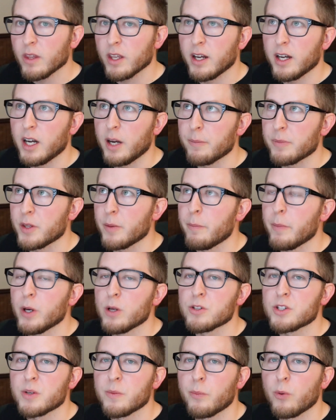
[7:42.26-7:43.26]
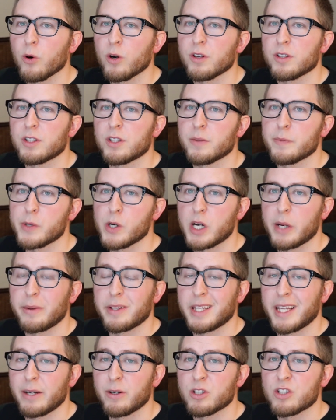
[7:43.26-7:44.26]
Um, the most important
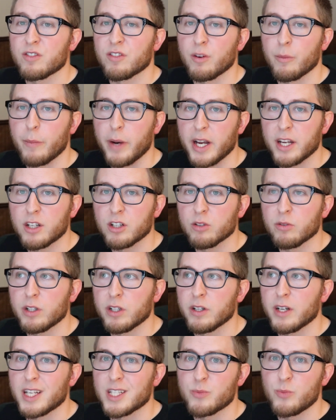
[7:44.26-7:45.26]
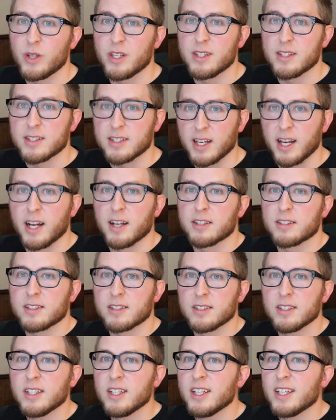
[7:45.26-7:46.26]
programming language for my career has been S A
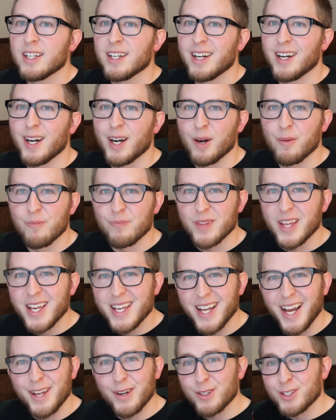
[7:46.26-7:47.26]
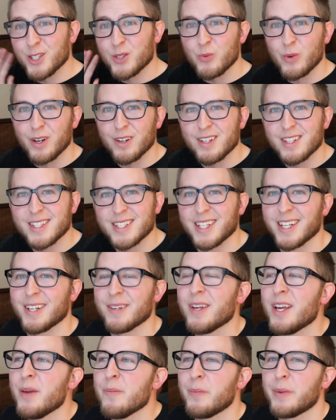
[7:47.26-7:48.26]
S. Um, I know this is weird to
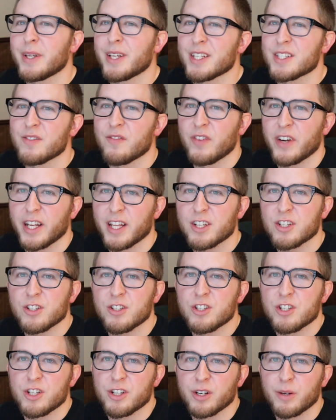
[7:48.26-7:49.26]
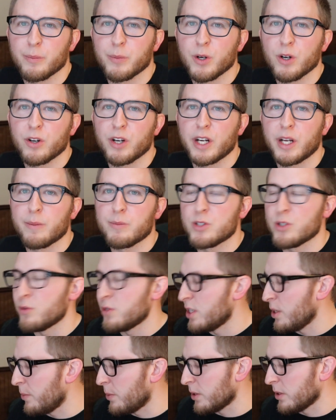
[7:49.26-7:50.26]
say, because in financial engineering programs, you
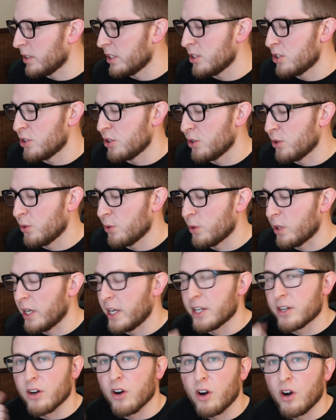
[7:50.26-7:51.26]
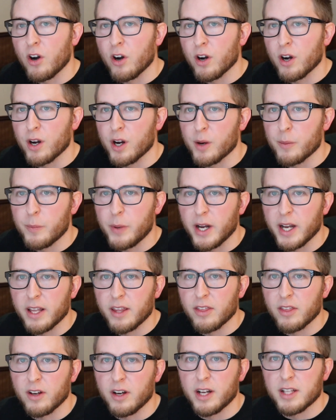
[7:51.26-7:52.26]
typically do like R,
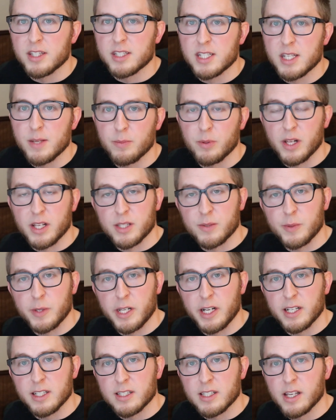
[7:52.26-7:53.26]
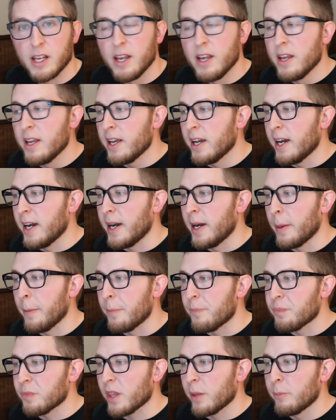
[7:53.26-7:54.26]
Python, C plus plus.
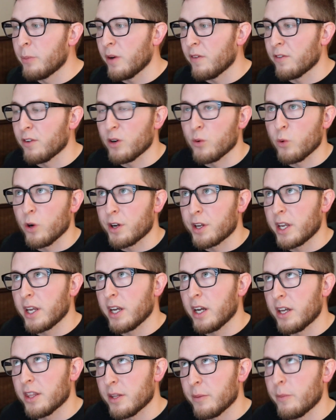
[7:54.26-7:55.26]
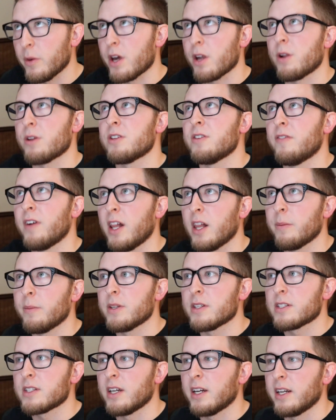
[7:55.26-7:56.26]
Um, but for working on the model
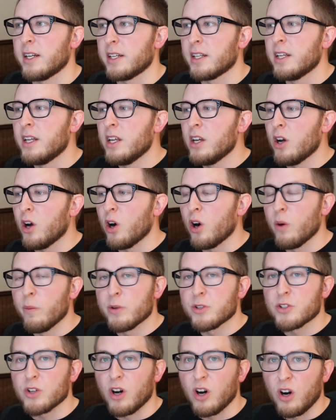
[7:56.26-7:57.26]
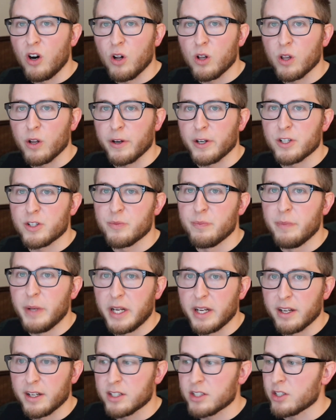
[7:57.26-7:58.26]
development side, almost all large
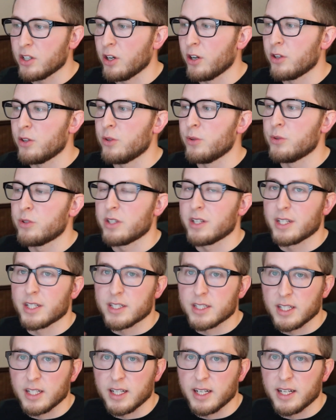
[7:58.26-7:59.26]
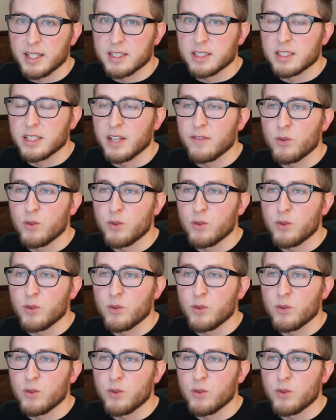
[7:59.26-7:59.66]
banks are using S A S.